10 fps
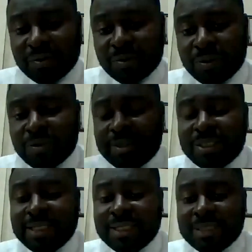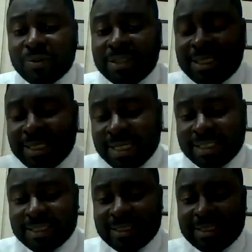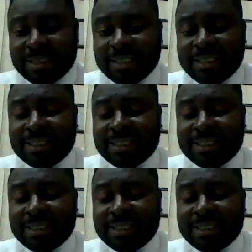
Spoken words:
to delay the